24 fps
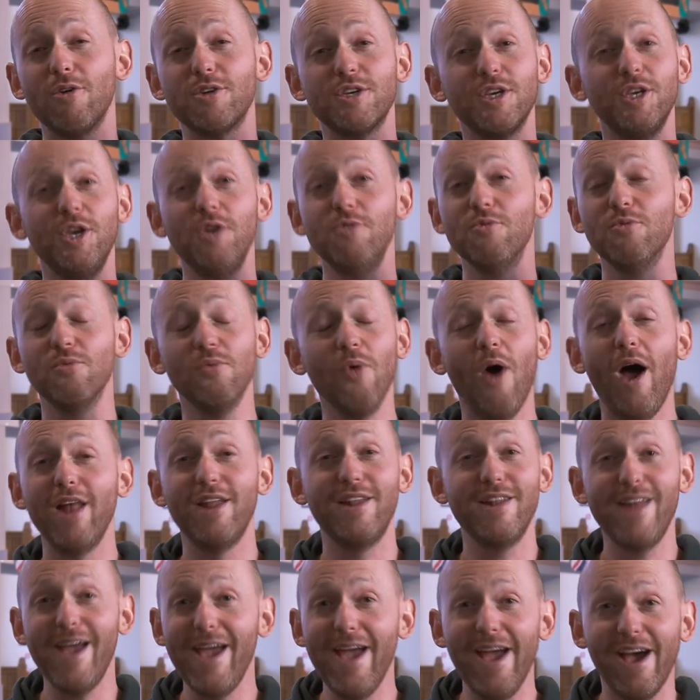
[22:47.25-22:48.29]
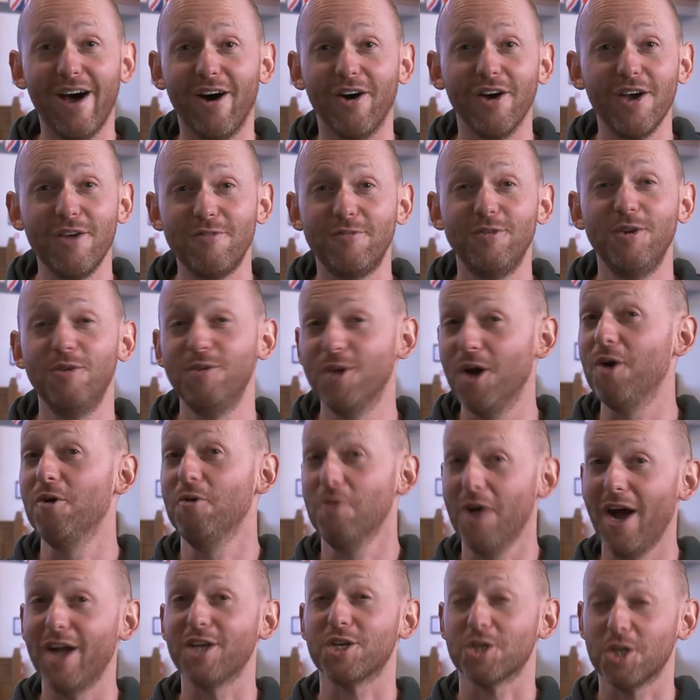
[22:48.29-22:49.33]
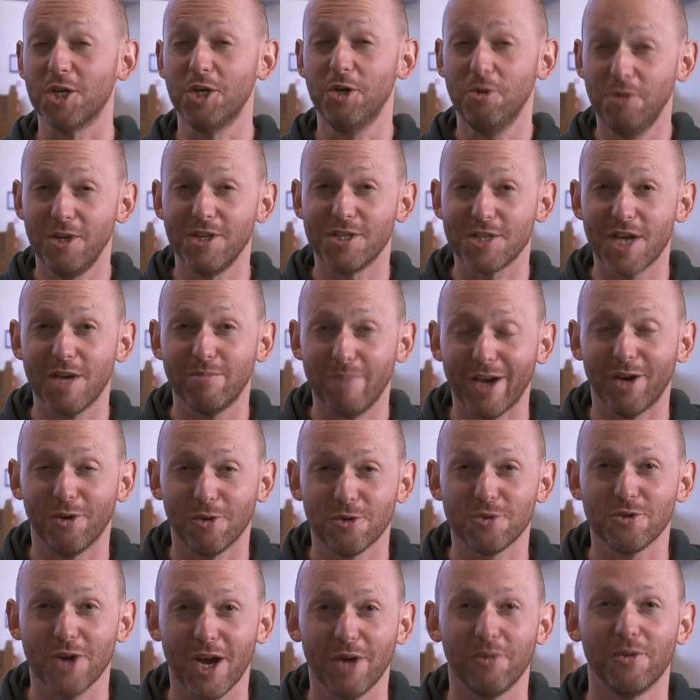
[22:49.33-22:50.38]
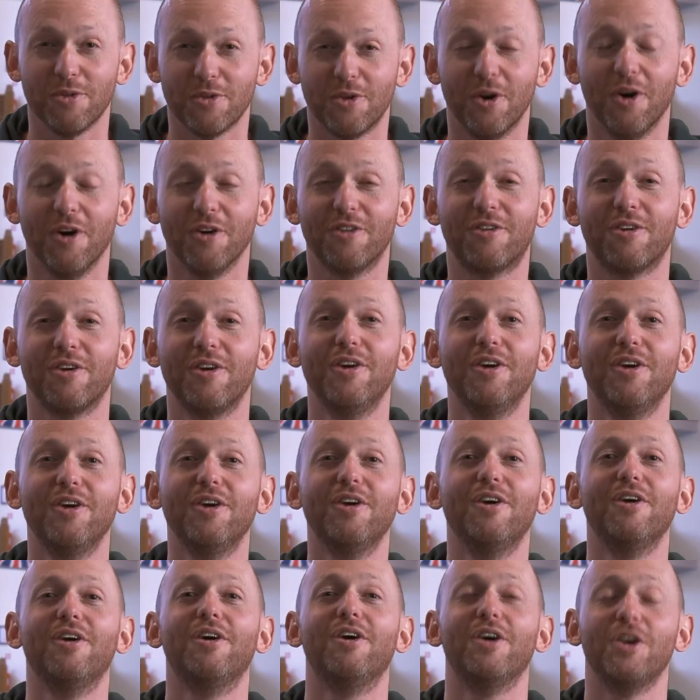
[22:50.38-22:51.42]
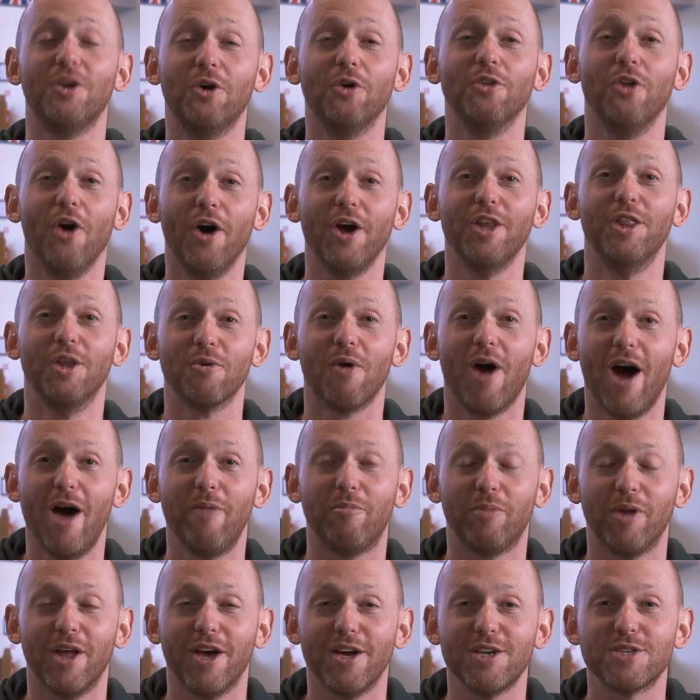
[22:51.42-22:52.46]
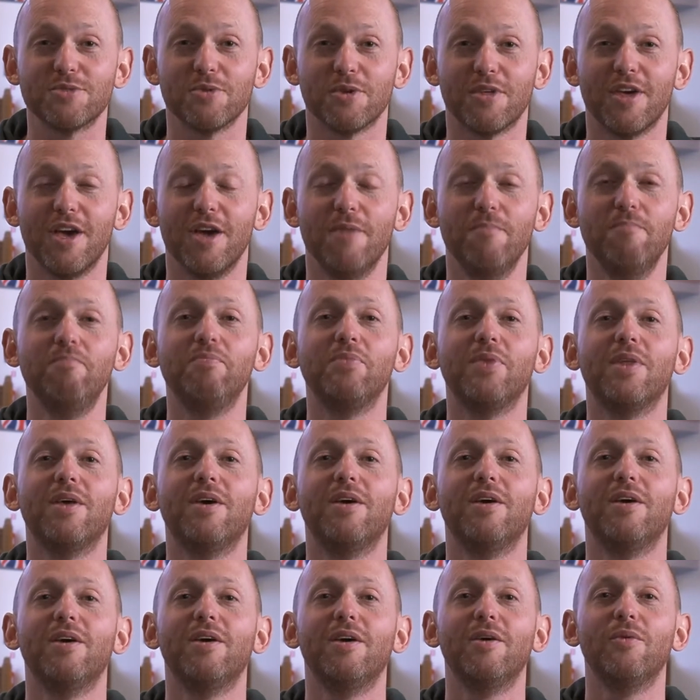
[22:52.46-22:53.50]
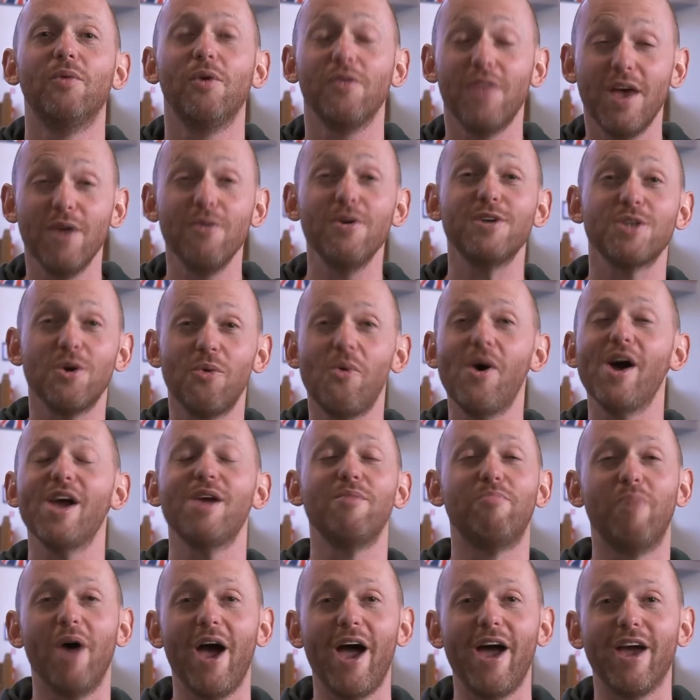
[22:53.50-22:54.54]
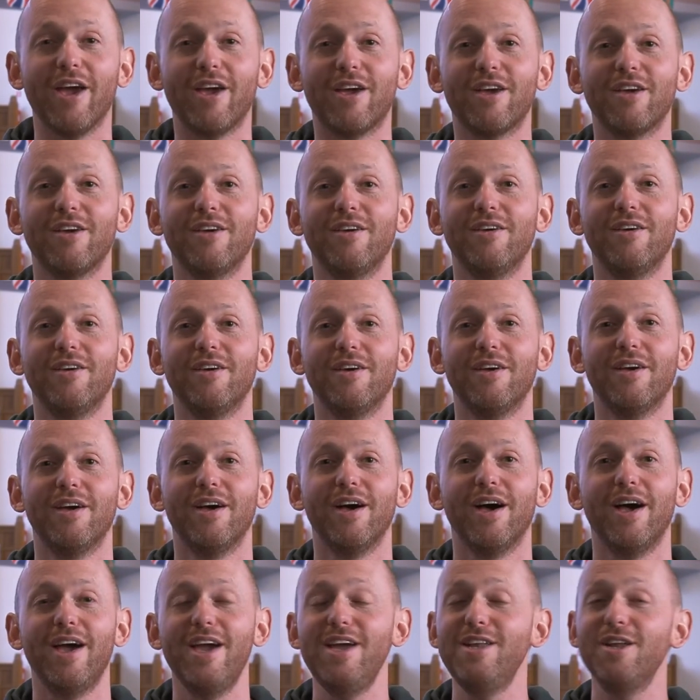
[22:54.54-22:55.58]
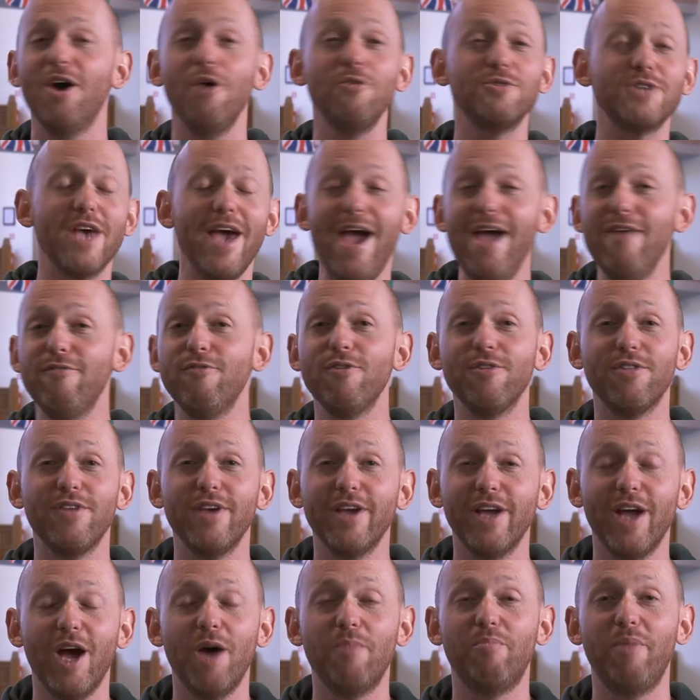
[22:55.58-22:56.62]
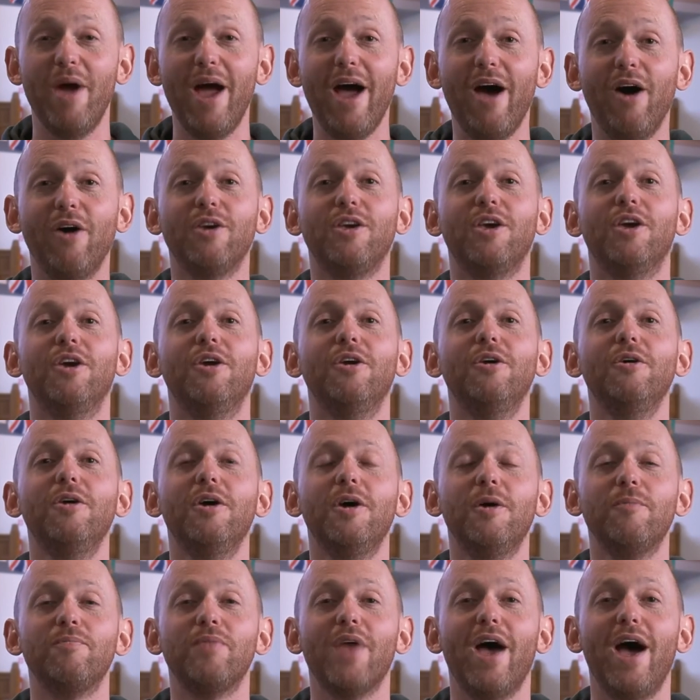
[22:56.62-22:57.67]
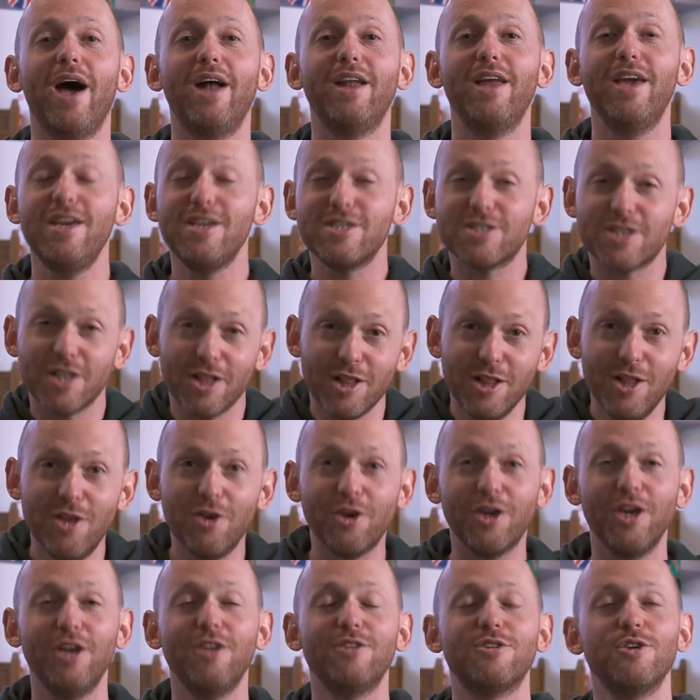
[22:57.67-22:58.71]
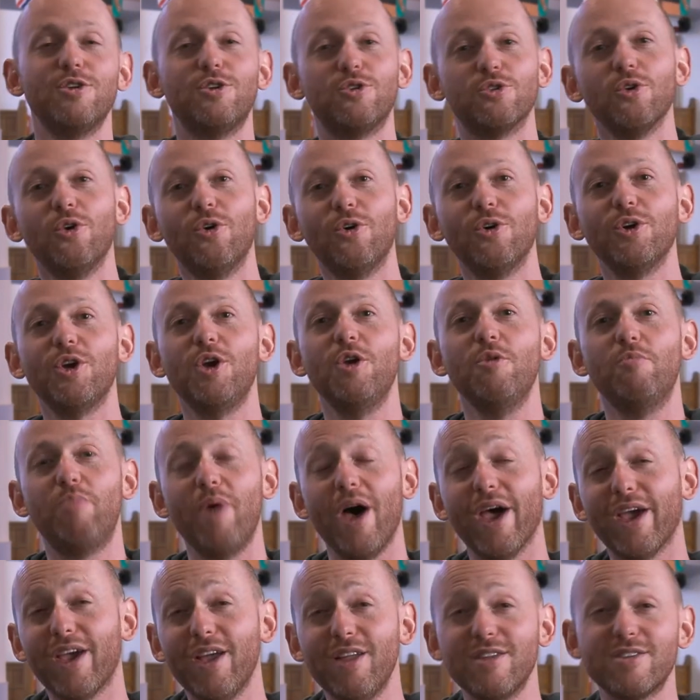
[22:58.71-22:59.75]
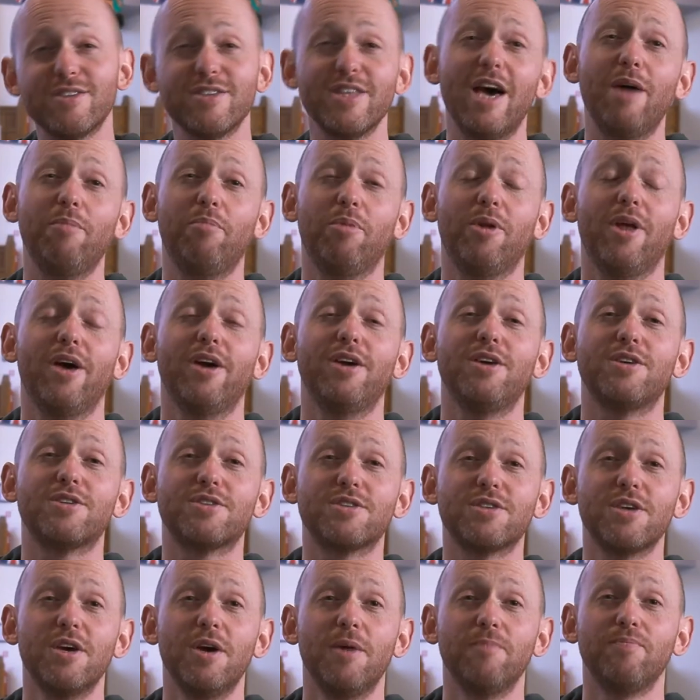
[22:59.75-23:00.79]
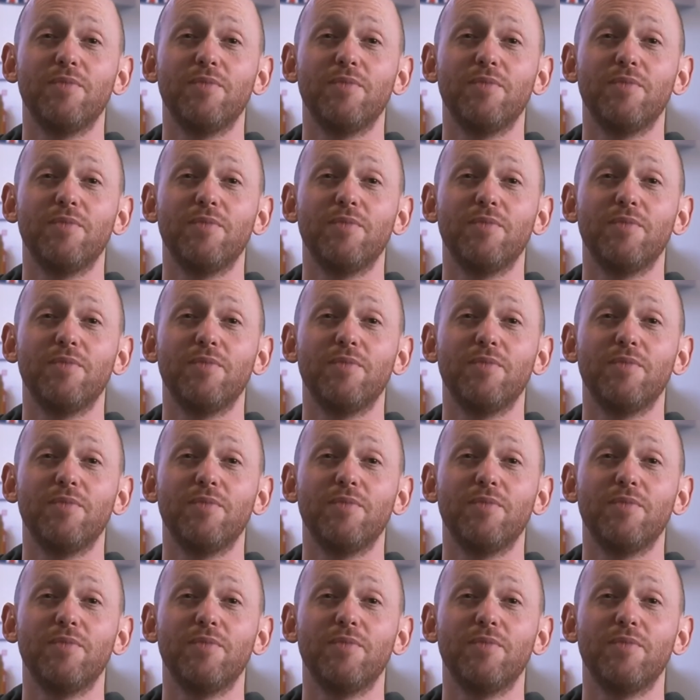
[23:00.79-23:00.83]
you right now, if you know actually you need to get back on track with God, that you're not in the right place with him. Well, there is a way back. He knows everything about you and he's looking to draw you back into that place